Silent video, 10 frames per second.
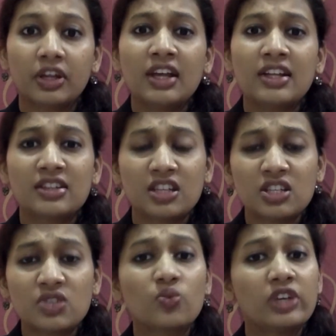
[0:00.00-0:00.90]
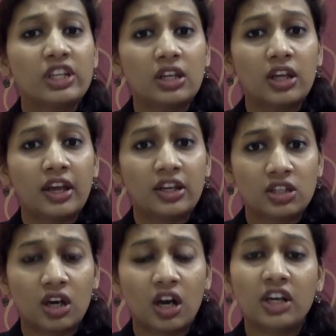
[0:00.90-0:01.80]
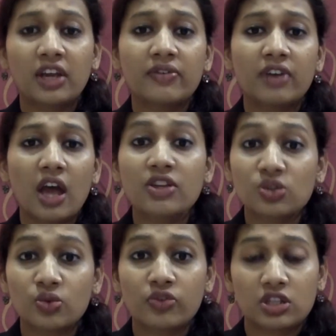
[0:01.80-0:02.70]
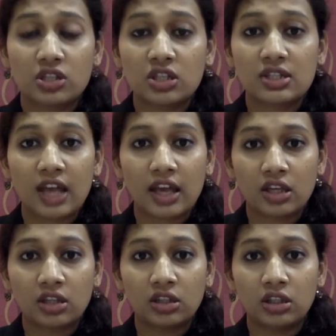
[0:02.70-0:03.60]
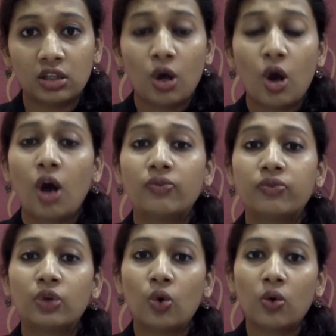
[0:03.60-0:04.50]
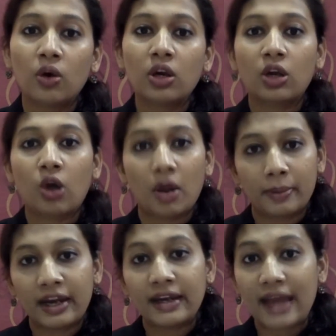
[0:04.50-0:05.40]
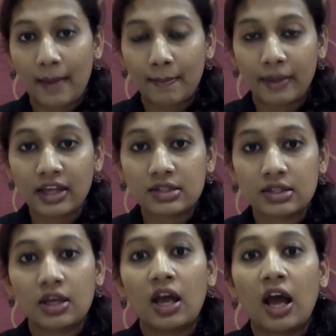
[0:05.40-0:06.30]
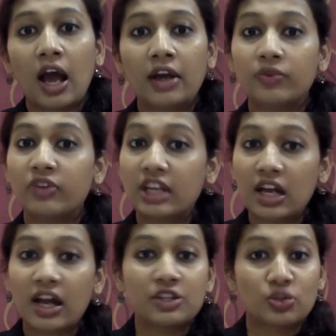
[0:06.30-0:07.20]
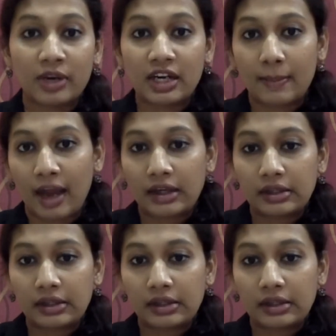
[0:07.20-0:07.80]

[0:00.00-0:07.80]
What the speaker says: This will in turn give rise to a vicious cycle of lower corporate capex and weaker consumer demand.